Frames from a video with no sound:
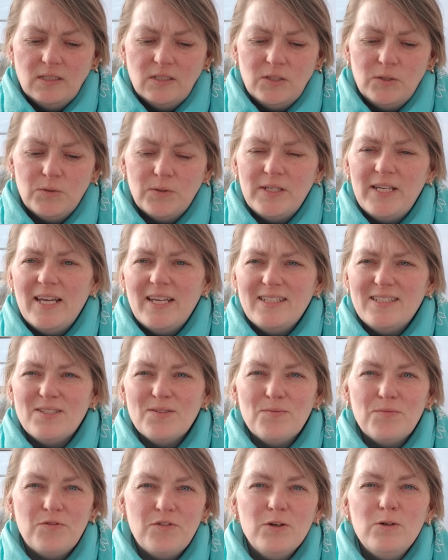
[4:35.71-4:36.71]
create
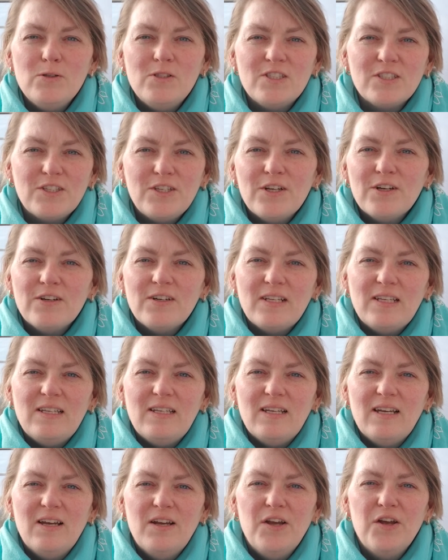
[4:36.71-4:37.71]
some food
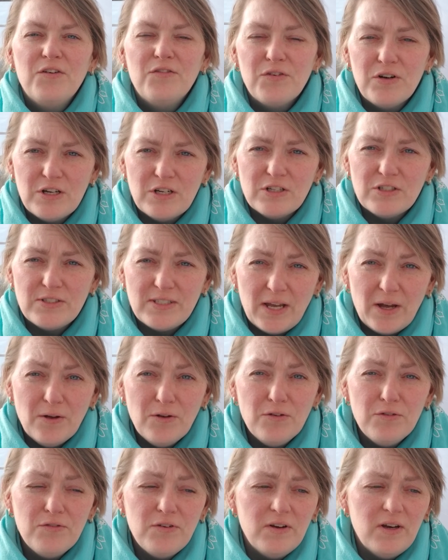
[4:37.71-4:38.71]
security for
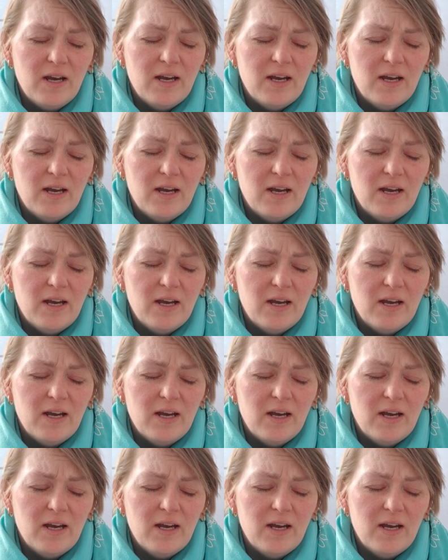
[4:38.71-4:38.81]
yourself.